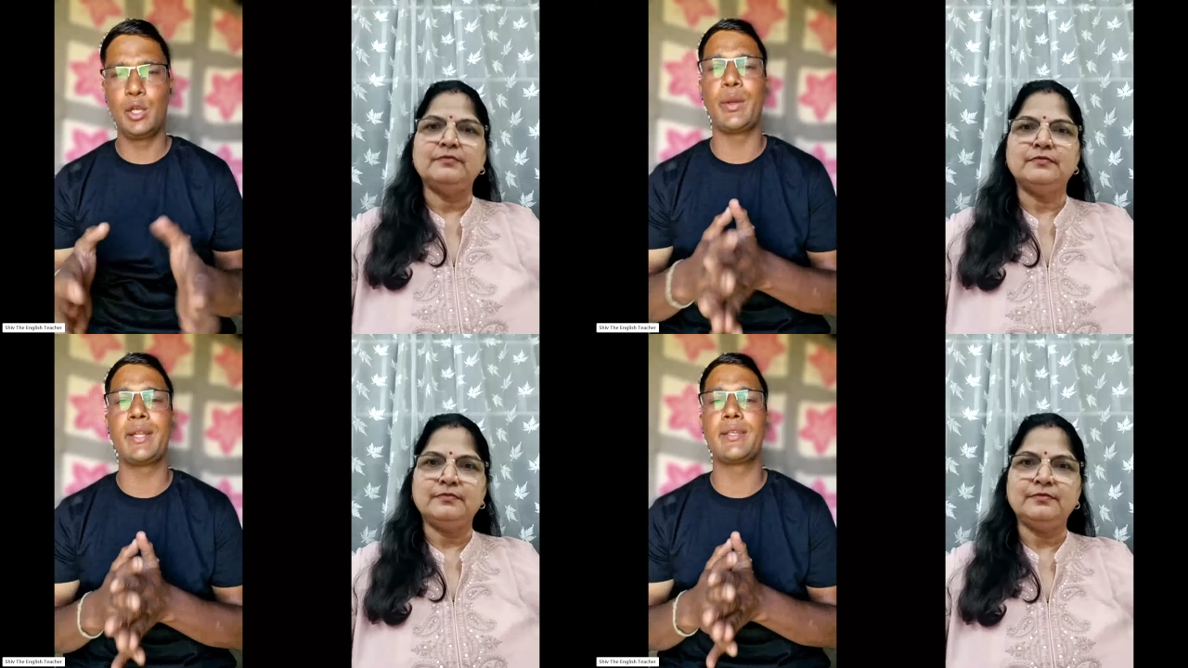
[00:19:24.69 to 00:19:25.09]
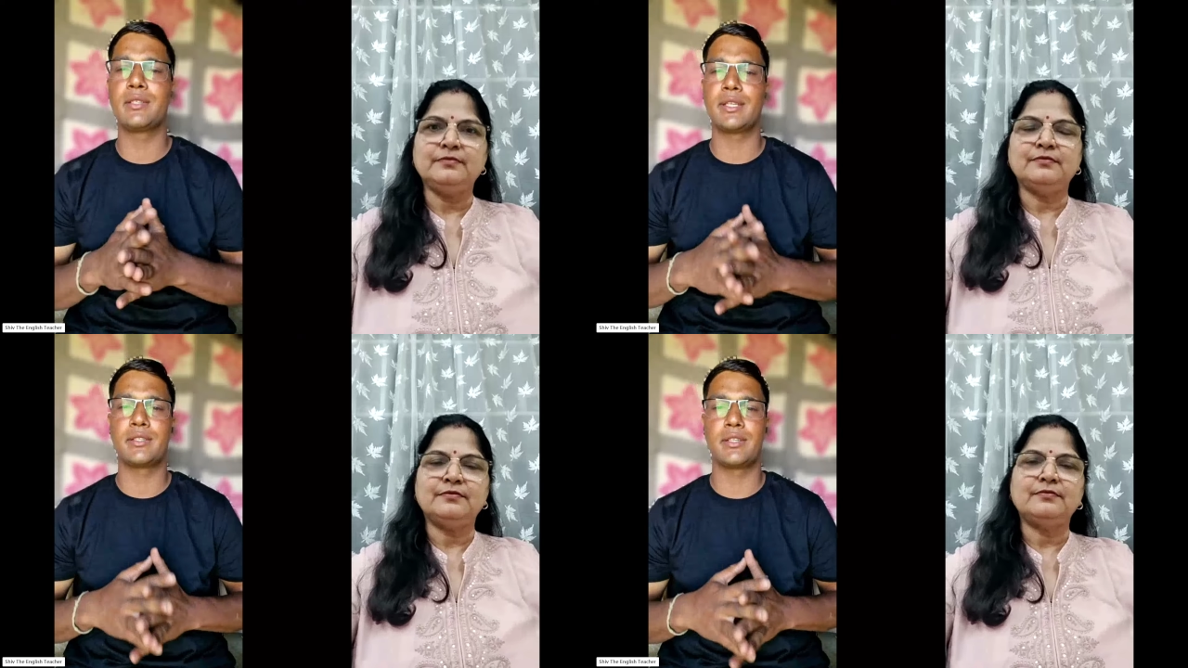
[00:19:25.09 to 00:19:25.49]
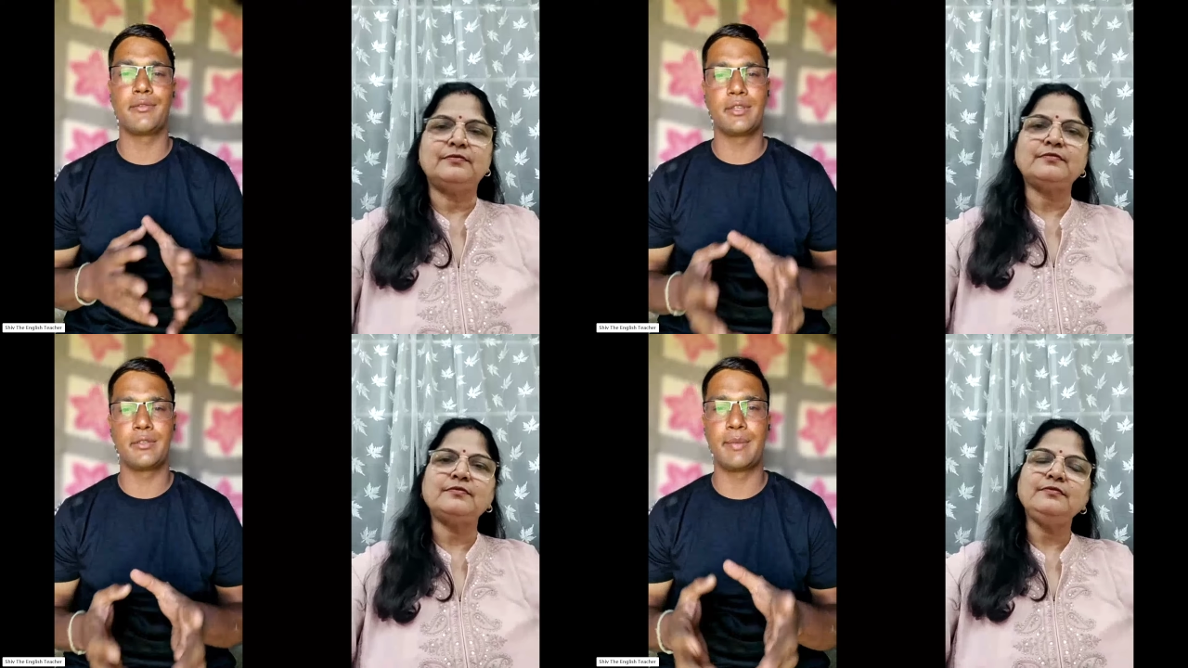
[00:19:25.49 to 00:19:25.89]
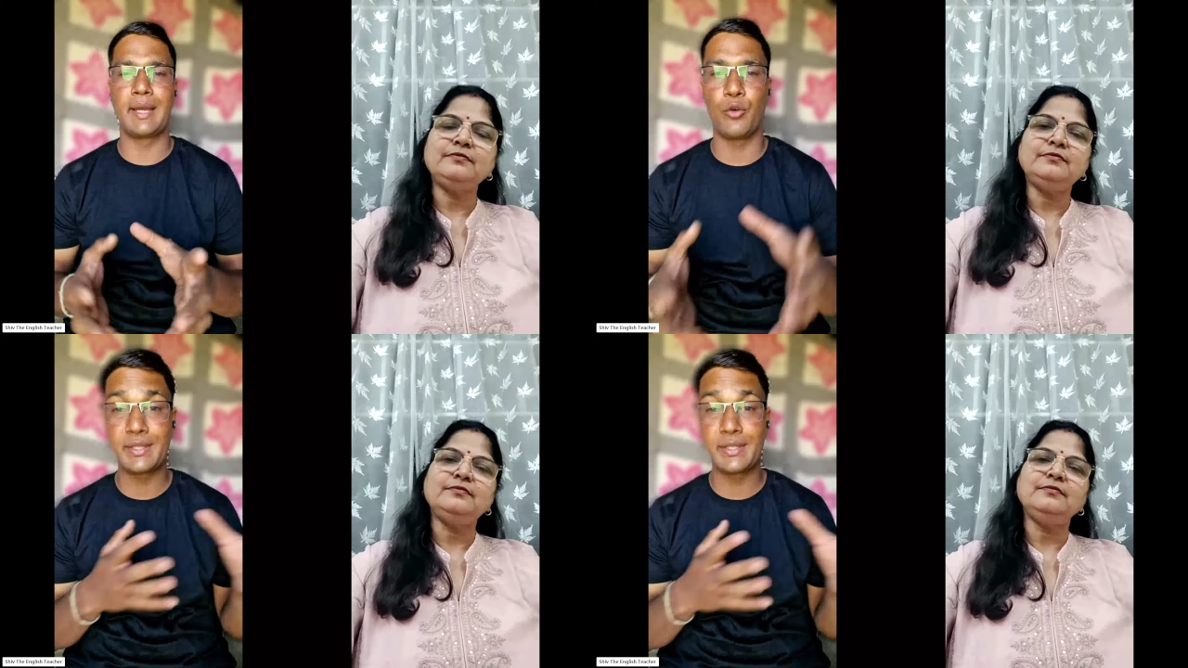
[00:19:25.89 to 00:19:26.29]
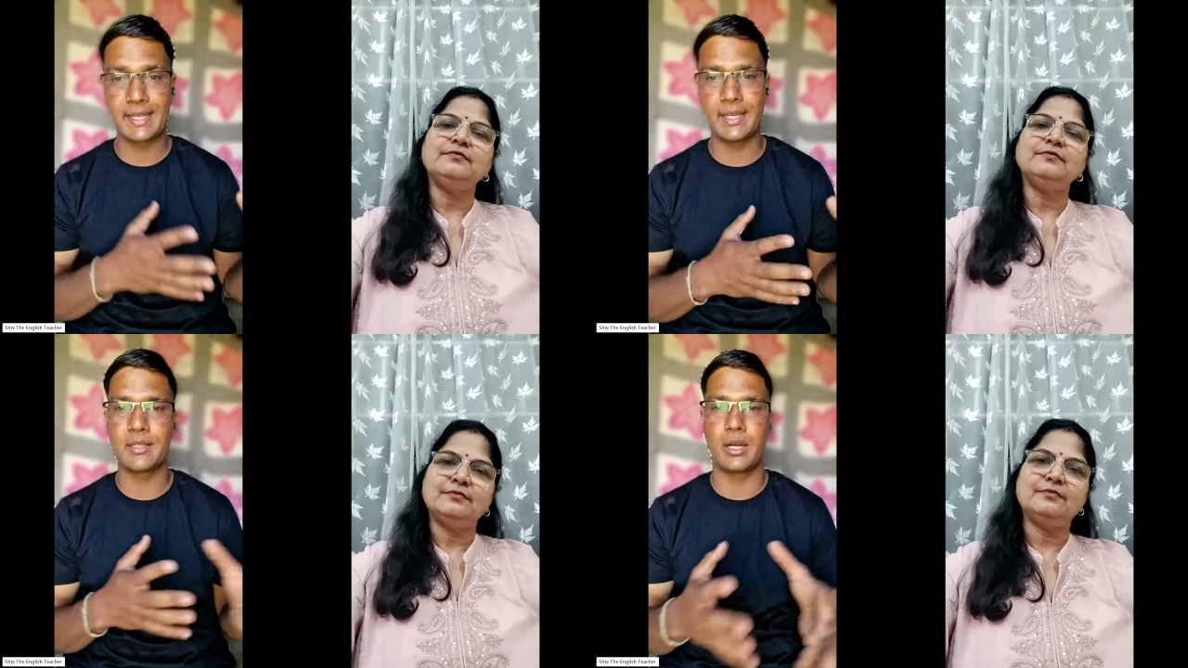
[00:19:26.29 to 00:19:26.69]
Speaker 1: No one is interested, but my
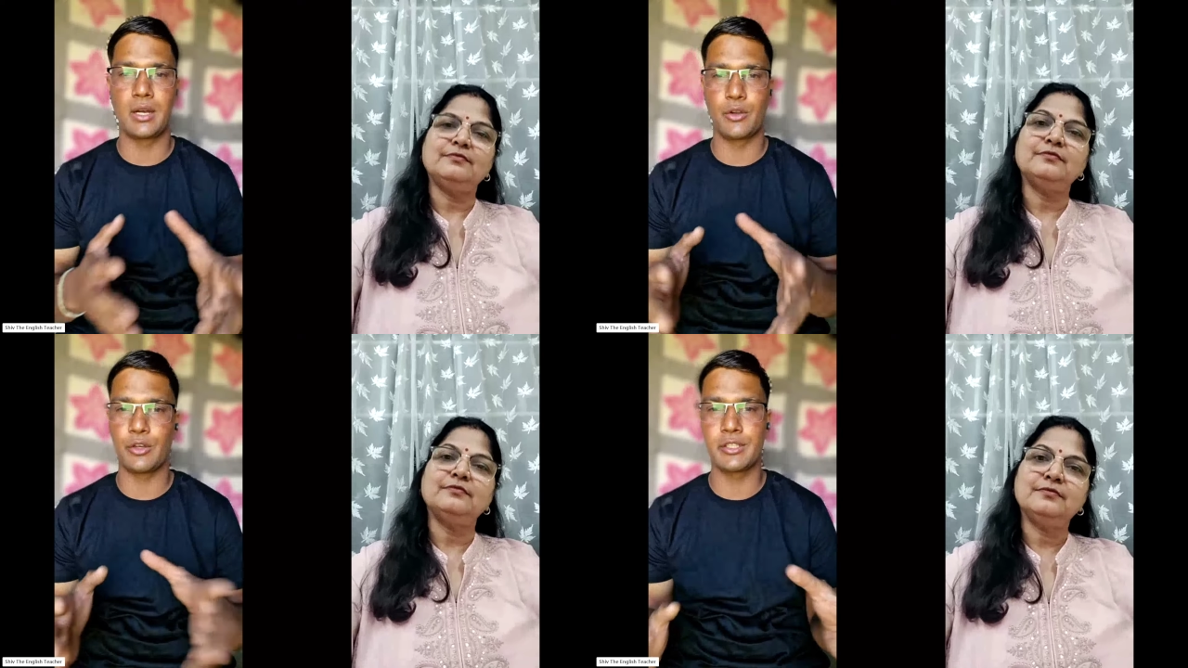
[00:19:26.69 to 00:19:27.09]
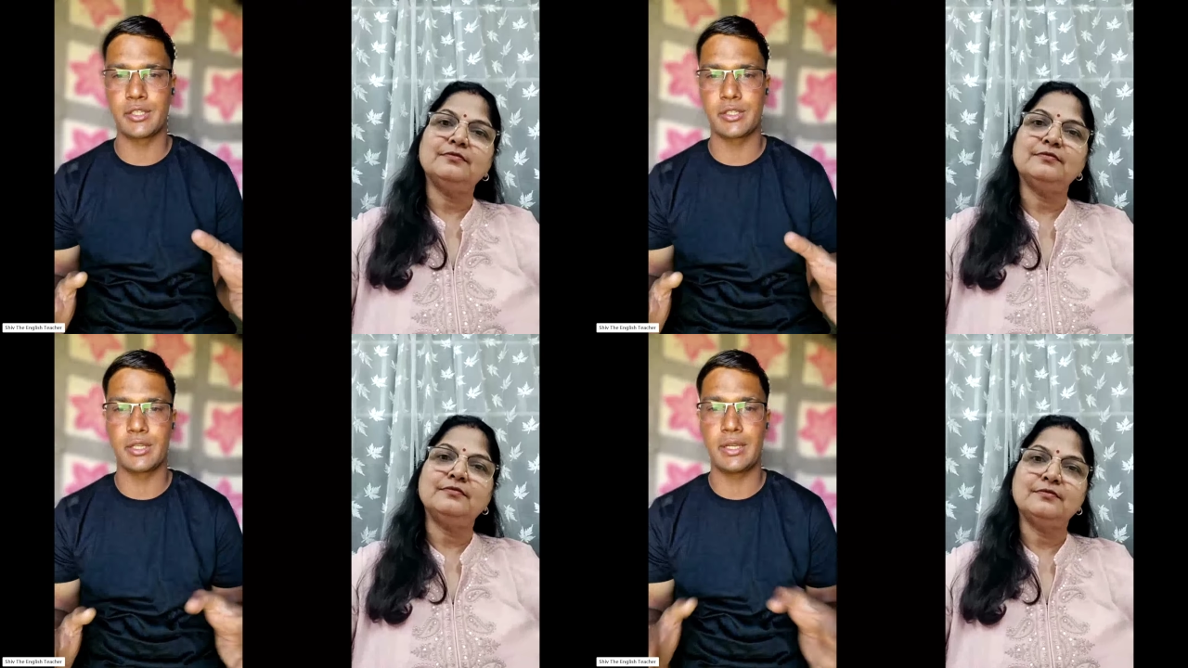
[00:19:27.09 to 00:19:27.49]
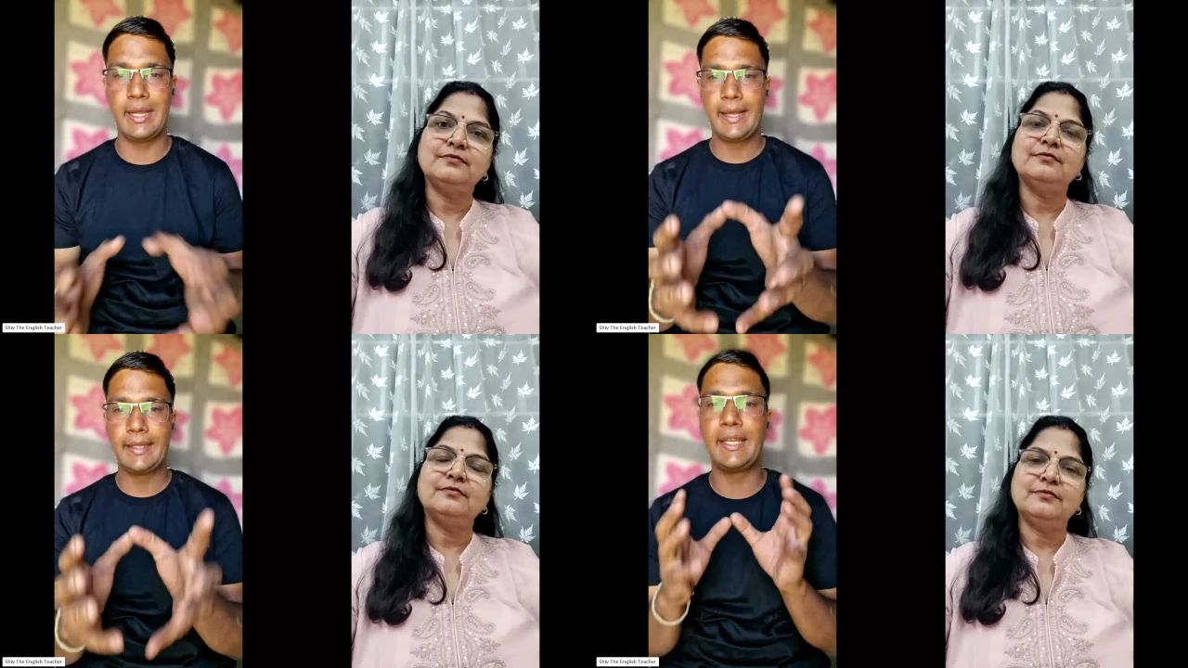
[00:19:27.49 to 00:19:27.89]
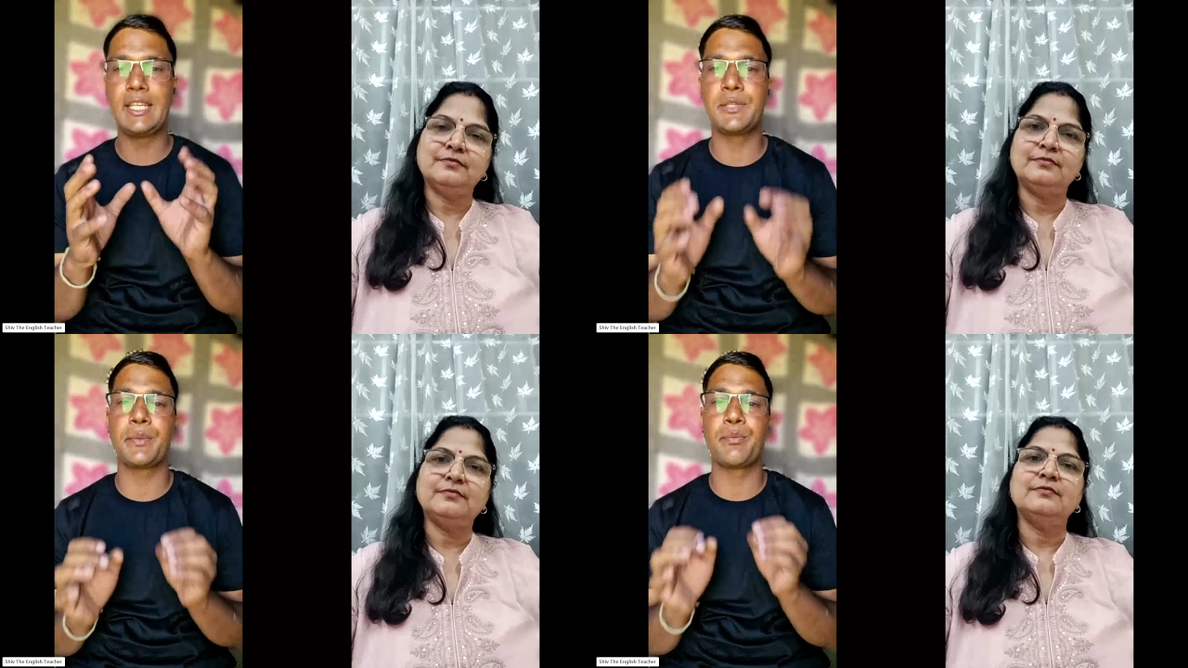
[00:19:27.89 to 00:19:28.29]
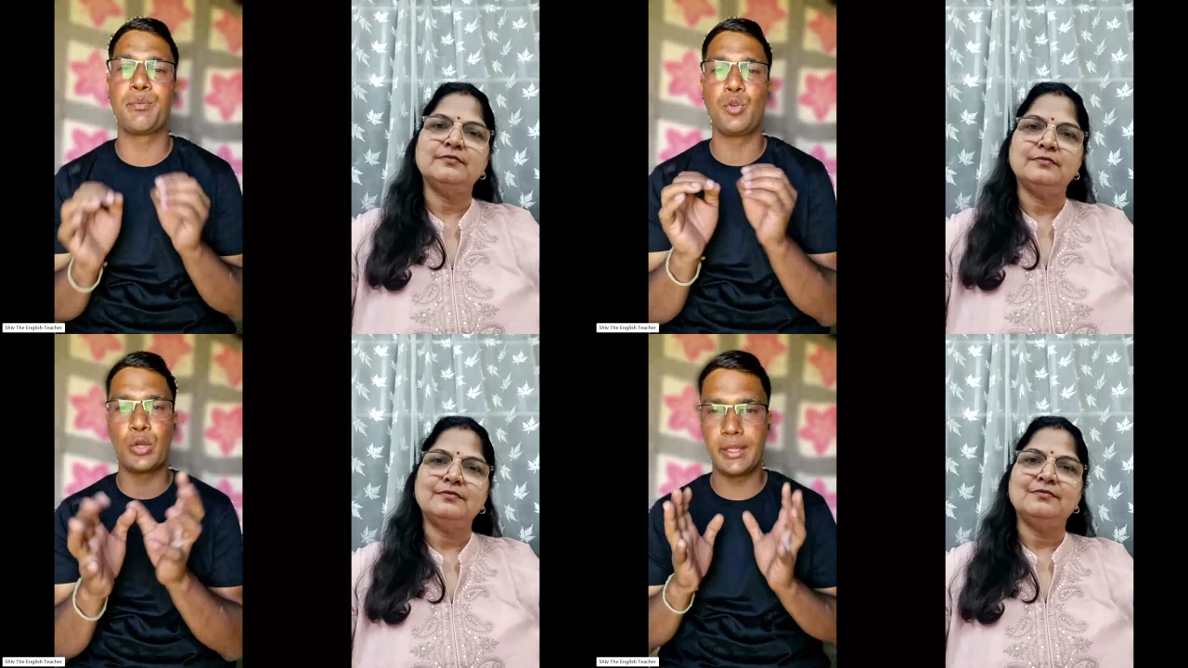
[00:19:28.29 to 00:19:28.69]
office colleagues are not interested. They
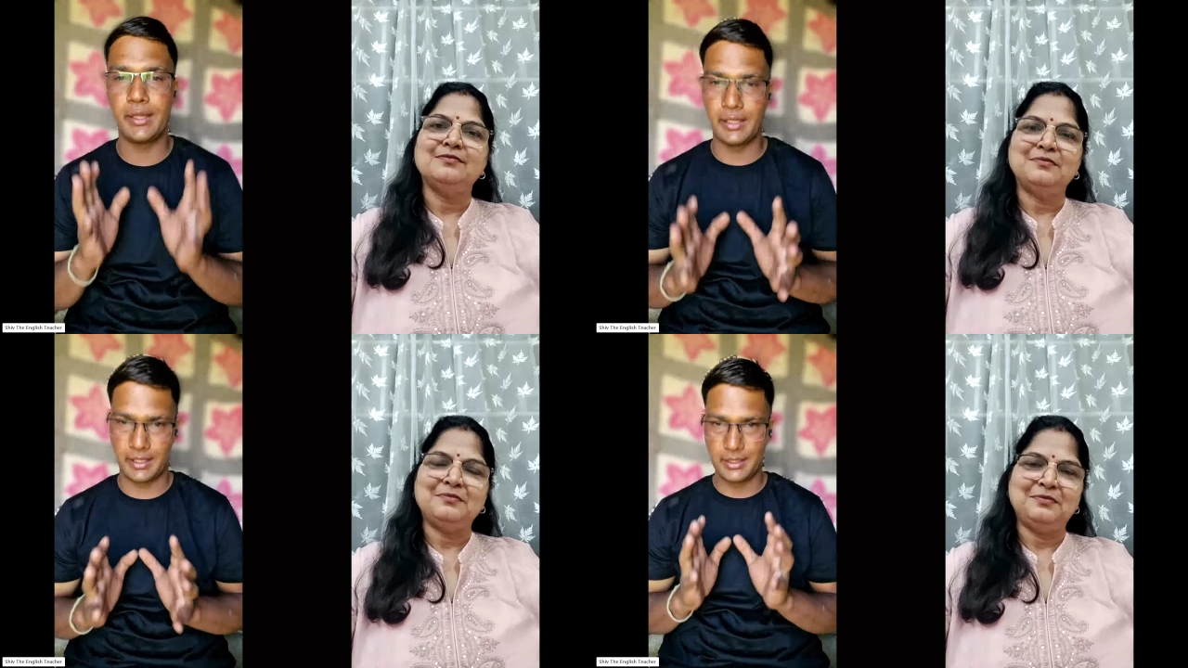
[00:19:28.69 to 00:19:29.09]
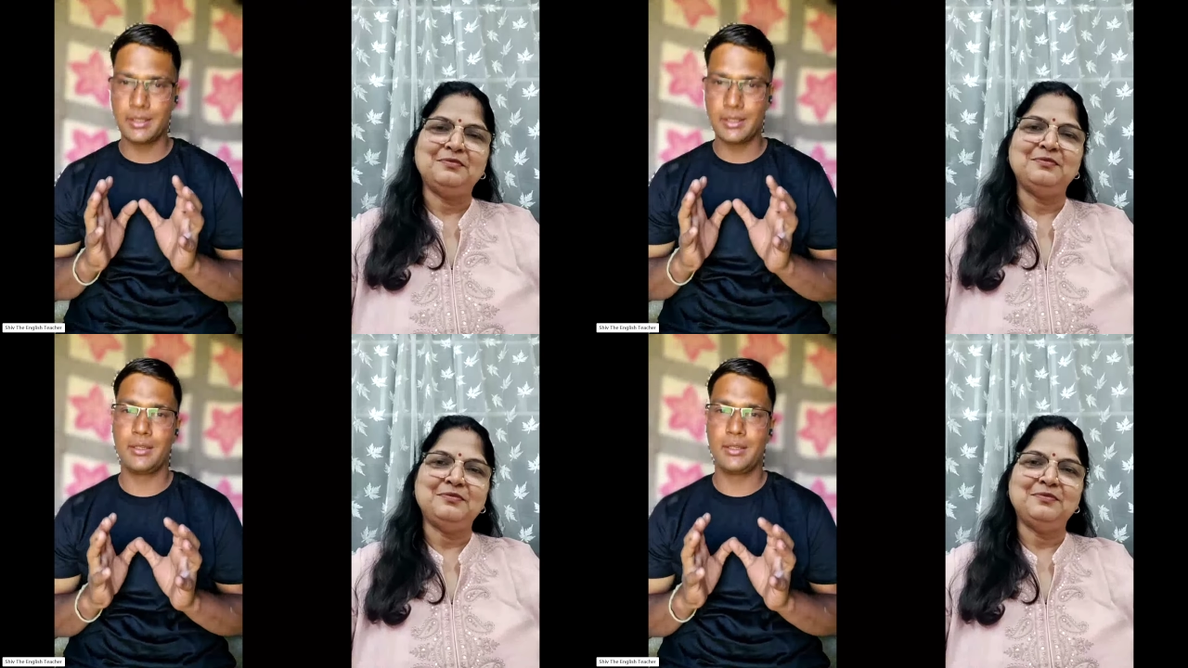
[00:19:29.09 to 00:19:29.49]
speak pure Hindi